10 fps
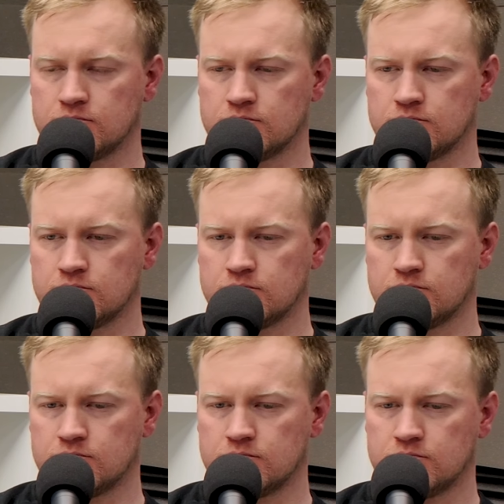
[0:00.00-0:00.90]

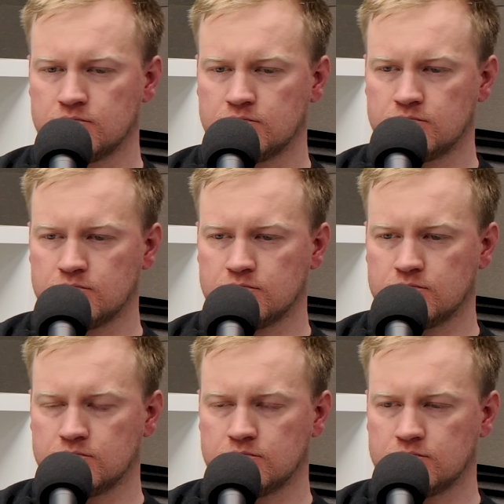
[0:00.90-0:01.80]

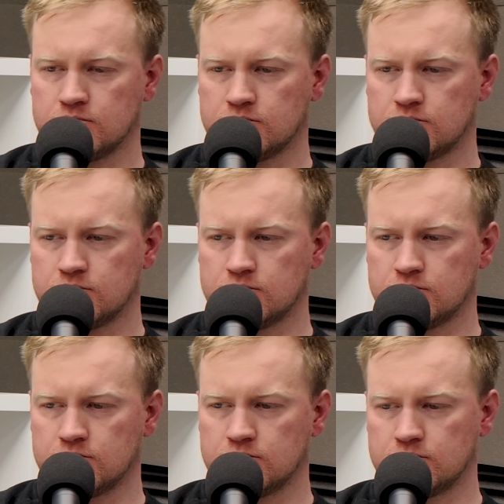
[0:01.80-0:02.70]

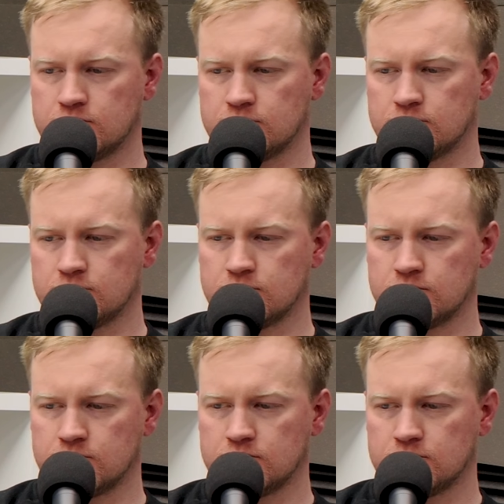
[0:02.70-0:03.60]

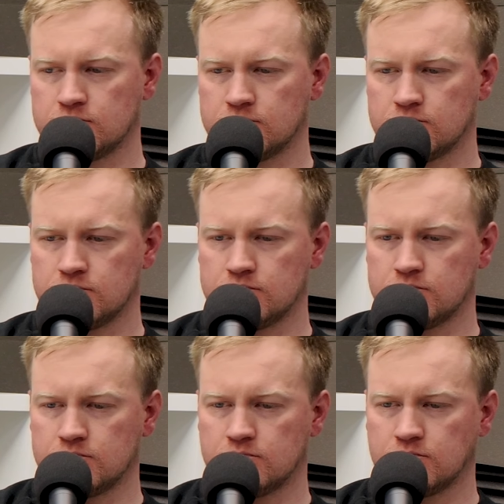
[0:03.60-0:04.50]

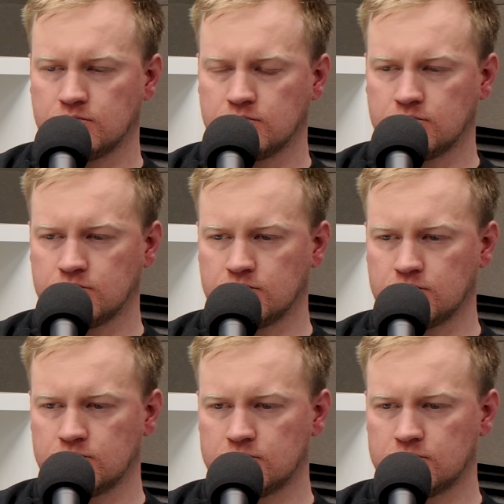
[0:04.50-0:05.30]
(not speaking)